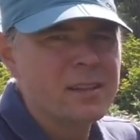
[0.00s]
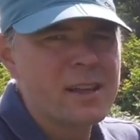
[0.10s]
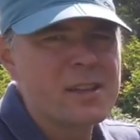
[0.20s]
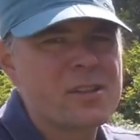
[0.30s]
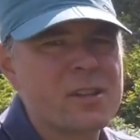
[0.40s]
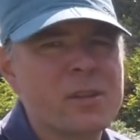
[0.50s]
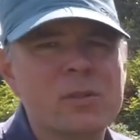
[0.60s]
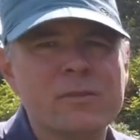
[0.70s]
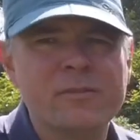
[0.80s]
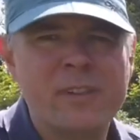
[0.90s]
is a
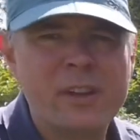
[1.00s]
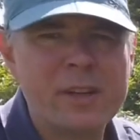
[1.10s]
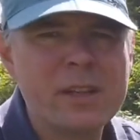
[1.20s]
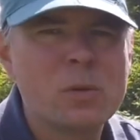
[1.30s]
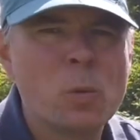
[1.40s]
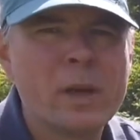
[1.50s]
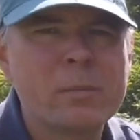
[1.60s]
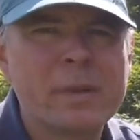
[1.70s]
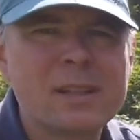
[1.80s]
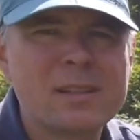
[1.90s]
very well
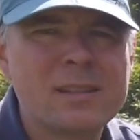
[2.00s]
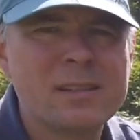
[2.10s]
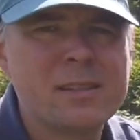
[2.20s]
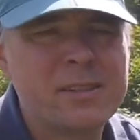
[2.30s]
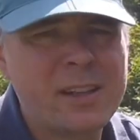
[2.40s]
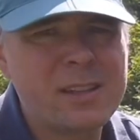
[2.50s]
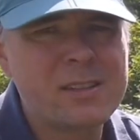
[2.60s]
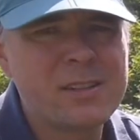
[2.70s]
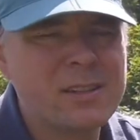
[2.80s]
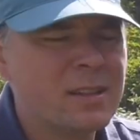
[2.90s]
built tent
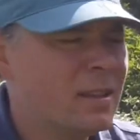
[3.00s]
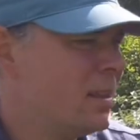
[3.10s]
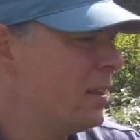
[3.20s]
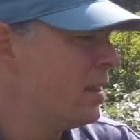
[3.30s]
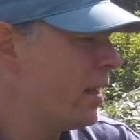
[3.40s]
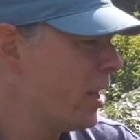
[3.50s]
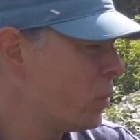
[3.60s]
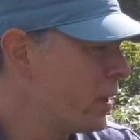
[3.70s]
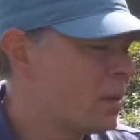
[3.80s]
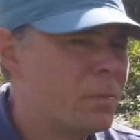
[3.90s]
and
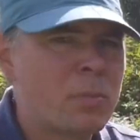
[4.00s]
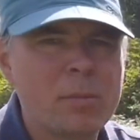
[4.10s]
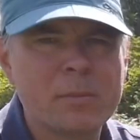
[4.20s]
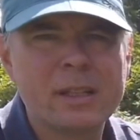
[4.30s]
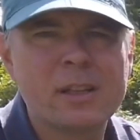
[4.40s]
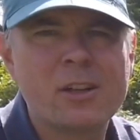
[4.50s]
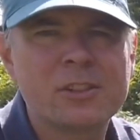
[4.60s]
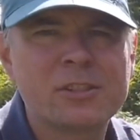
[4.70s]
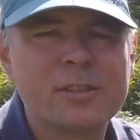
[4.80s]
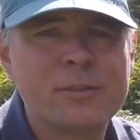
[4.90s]
will probably
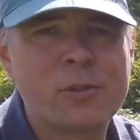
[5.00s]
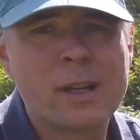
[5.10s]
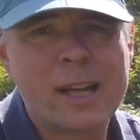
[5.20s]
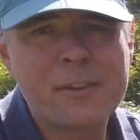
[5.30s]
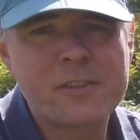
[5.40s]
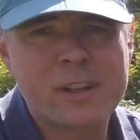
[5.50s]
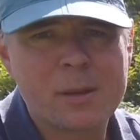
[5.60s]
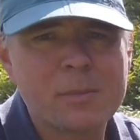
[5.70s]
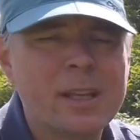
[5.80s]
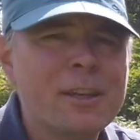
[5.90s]
last for a
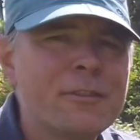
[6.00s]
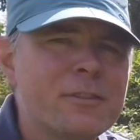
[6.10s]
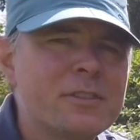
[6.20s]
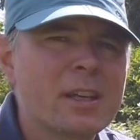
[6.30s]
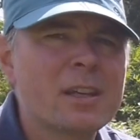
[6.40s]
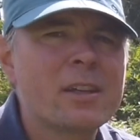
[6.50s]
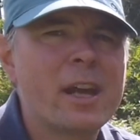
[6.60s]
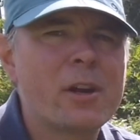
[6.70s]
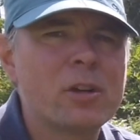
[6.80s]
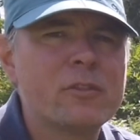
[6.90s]
lifetime if taken care of